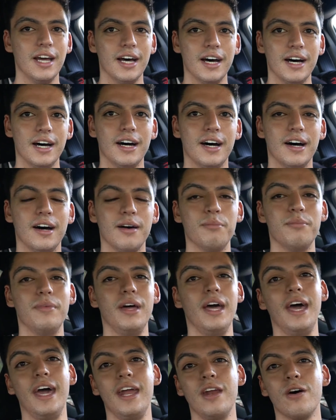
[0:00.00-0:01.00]
Um,
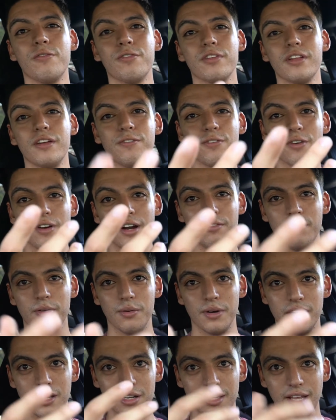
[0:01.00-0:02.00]
and hopefully for
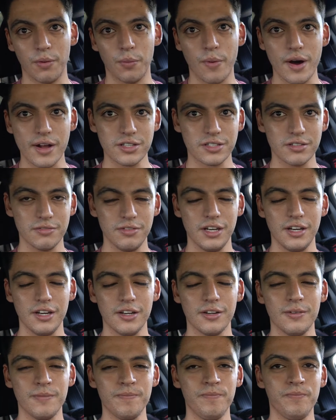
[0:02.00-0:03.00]
everyone that watched the
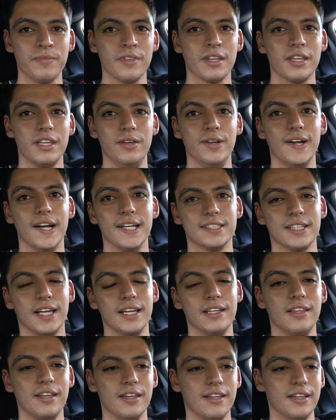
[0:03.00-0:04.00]
video, you guys
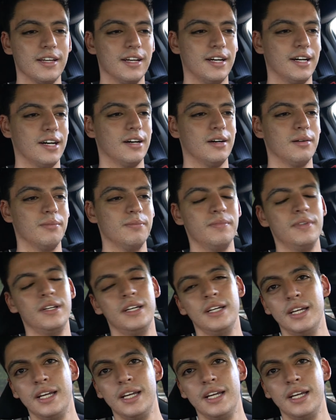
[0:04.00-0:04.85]
liked it. Um,